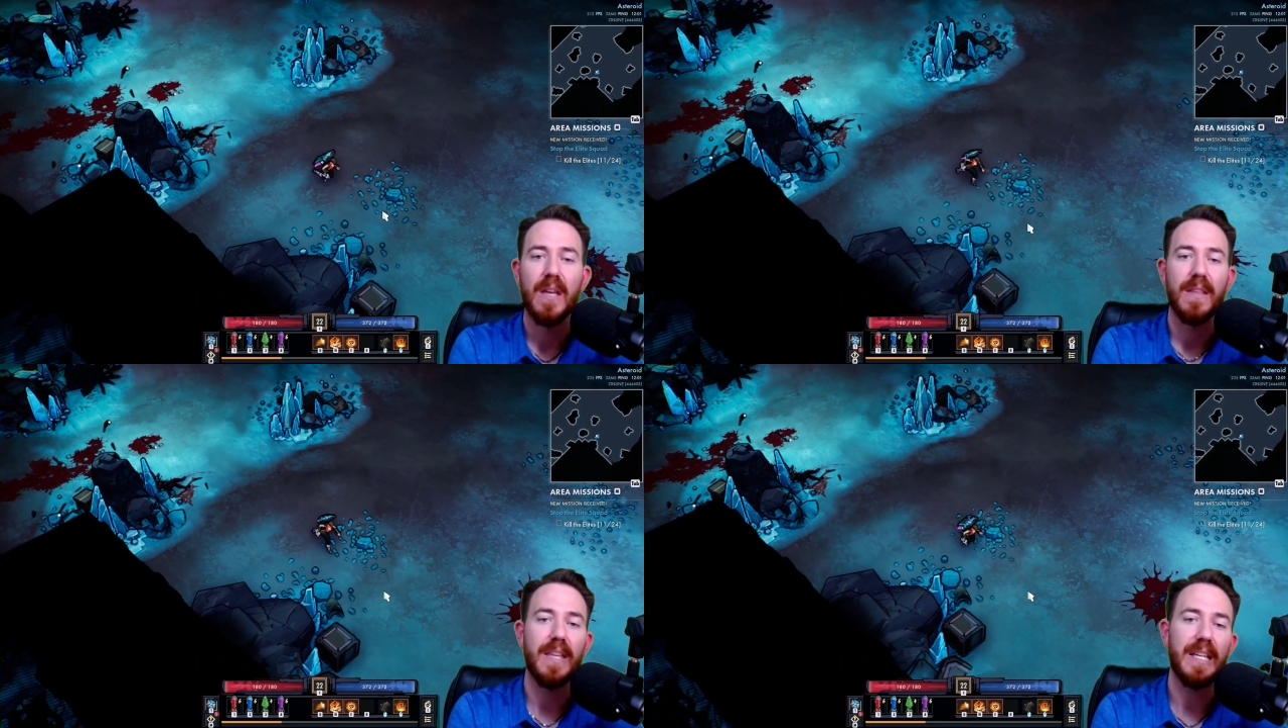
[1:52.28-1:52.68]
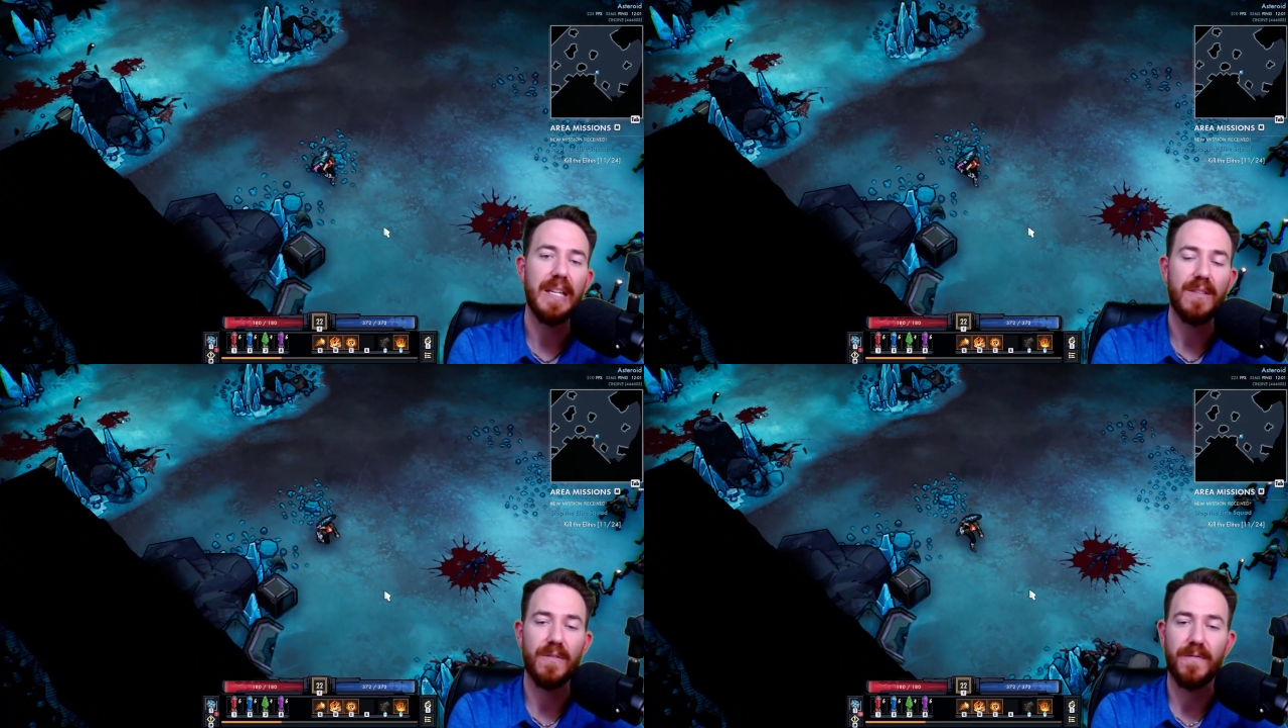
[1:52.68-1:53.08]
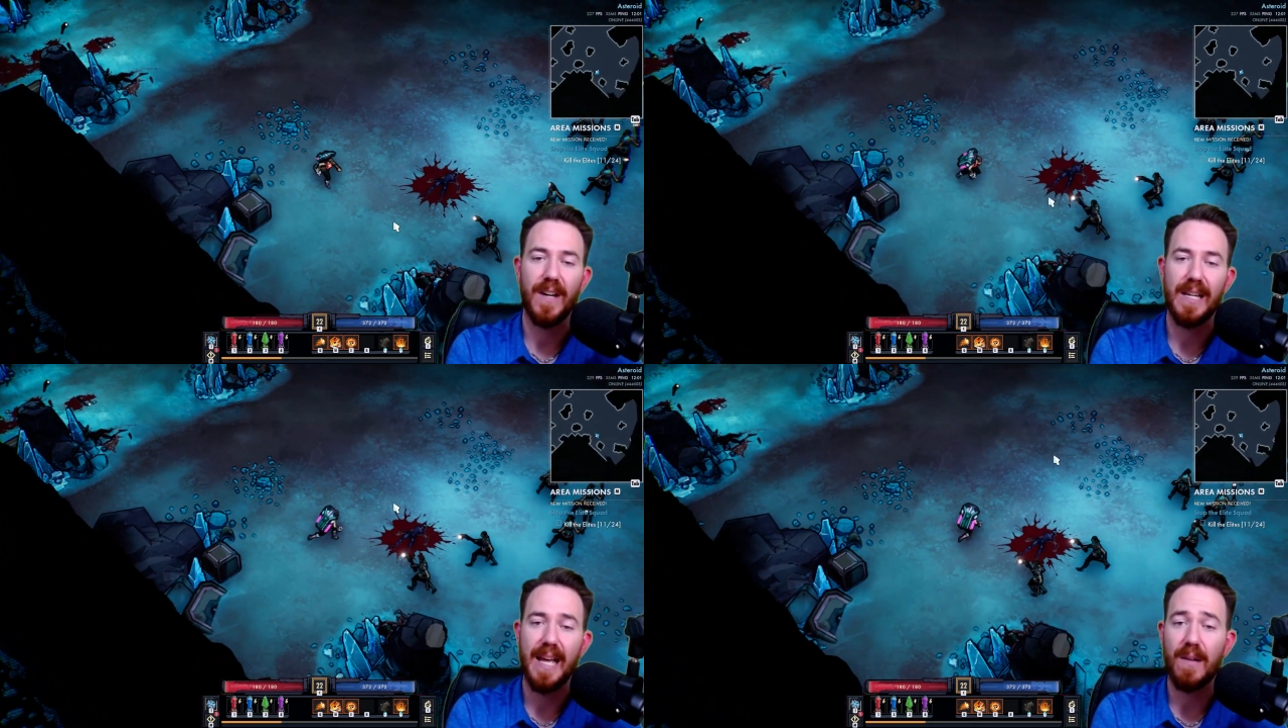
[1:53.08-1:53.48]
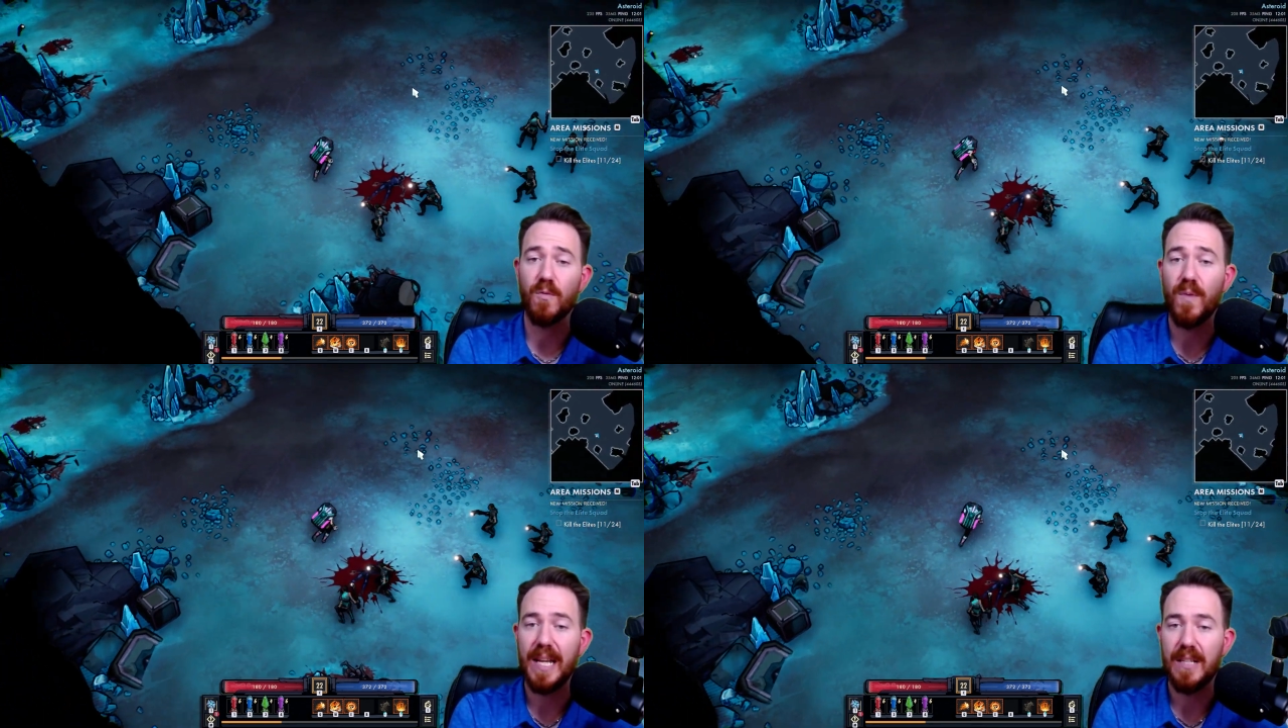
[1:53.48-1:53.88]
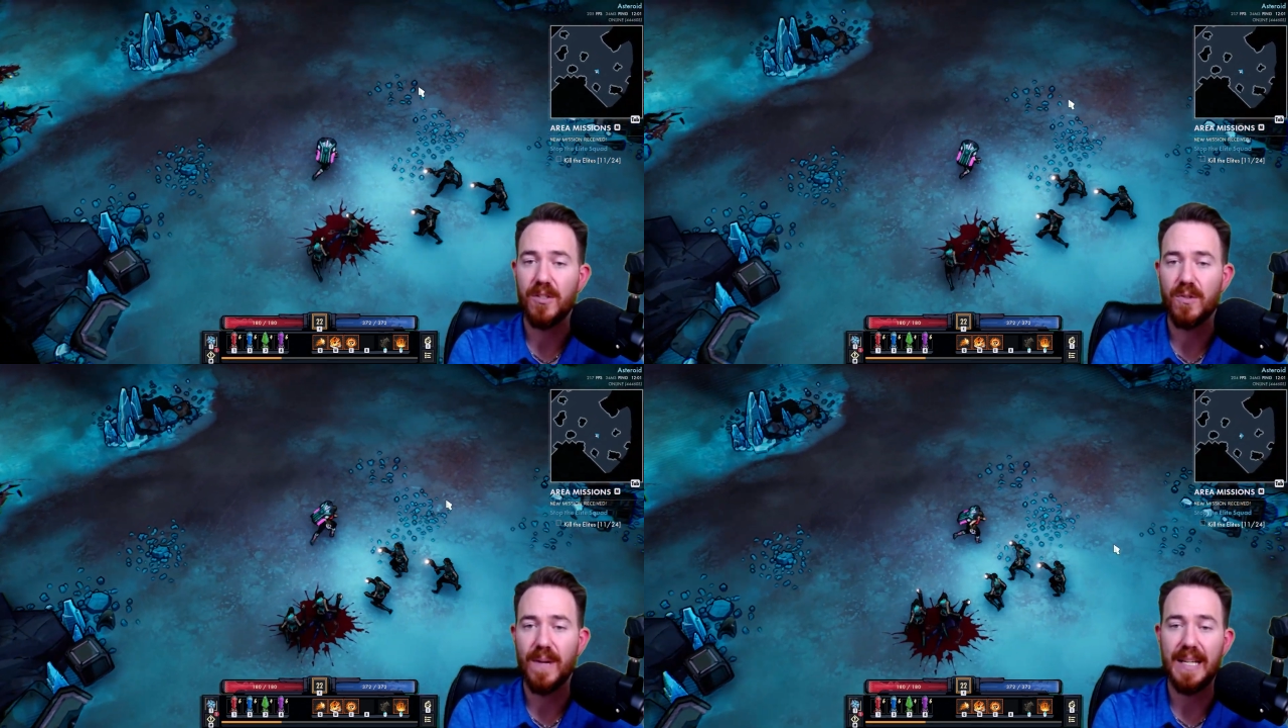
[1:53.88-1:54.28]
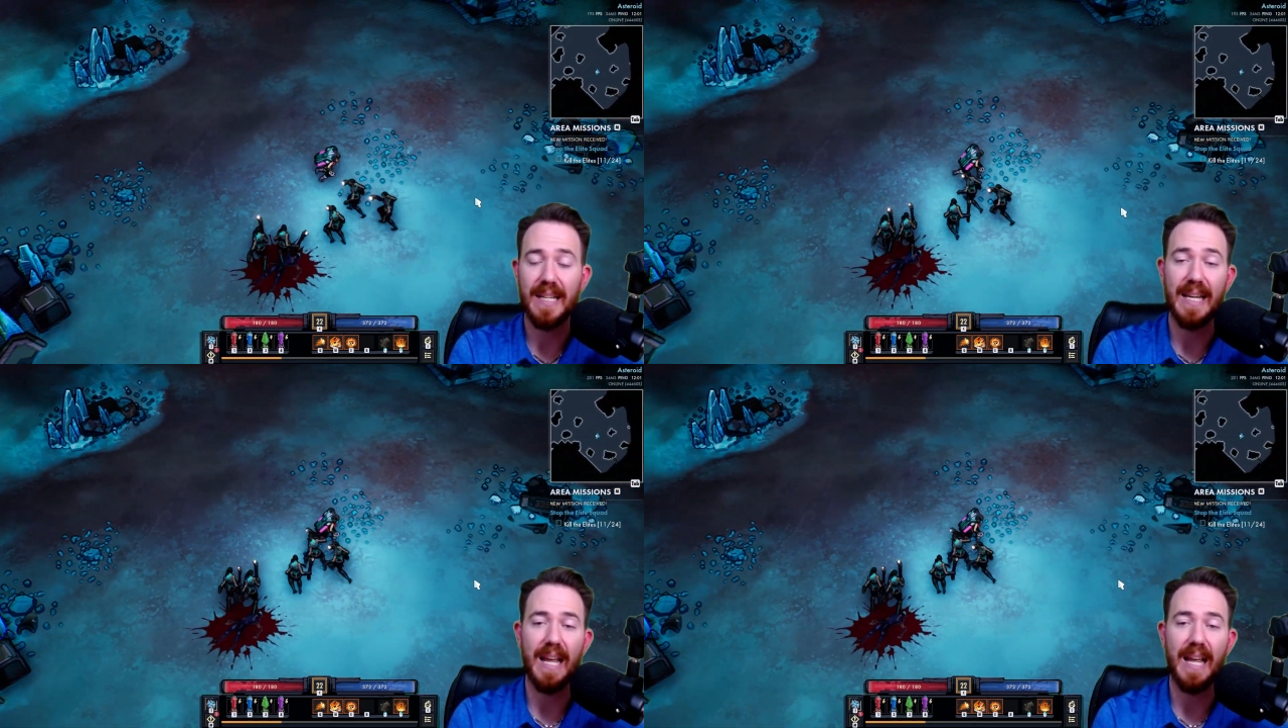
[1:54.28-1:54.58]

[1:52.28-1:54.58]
They can either fight at range, creating an